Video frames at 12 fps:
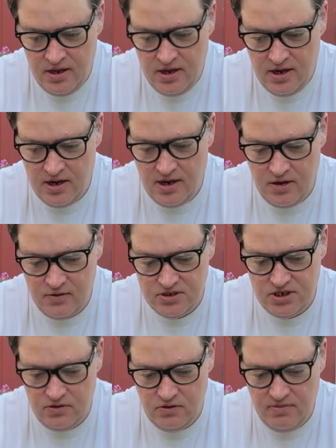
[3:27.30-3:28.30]
and I was
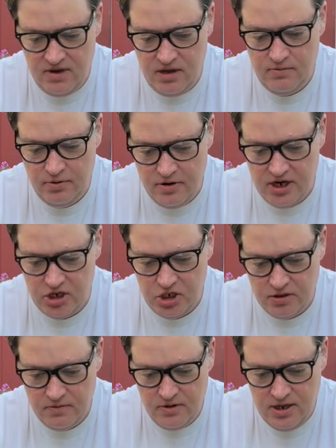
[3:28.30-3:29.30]
doing my
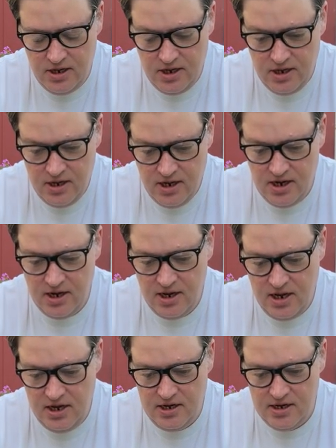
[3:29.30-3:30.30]
impression, and
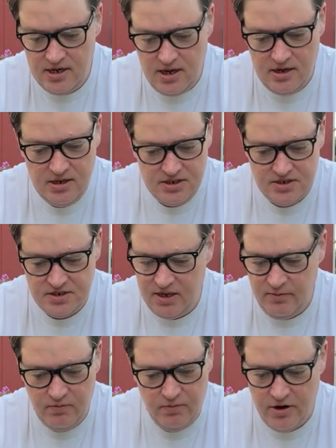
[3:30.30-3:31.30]
he did not
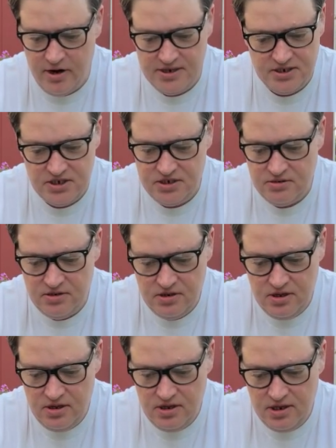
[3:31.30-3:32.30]
seem impressed.
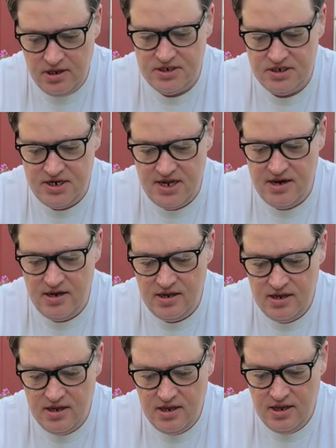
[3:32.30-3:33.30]
Instead,
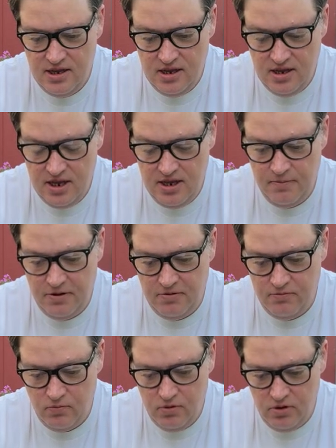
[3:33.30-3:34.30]
he
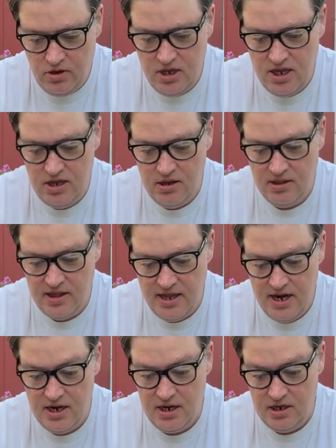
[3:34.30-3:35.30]

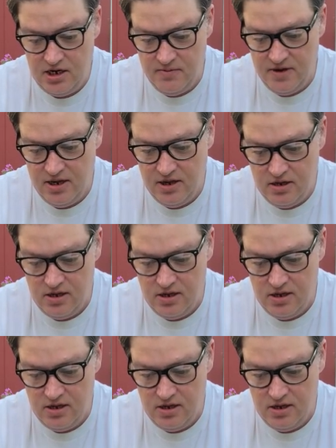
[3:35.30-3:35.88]
laid into me.